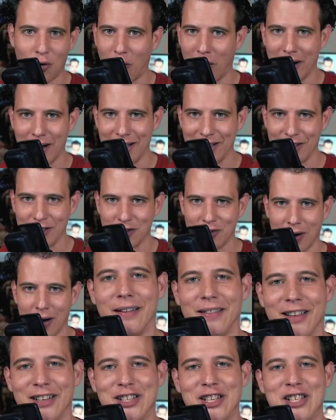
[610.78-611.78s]
English,
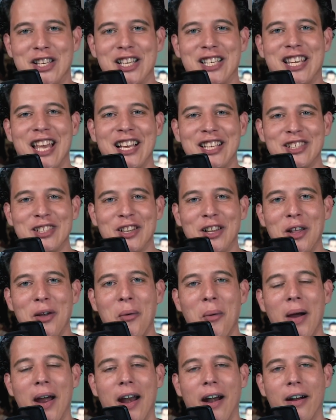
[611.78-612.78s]
right? This is essentially
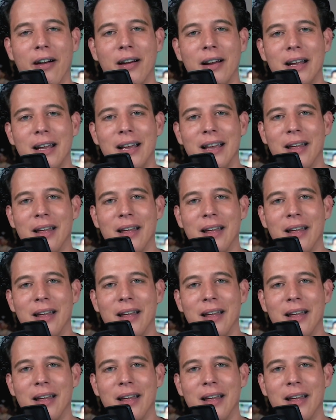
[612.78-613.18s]
where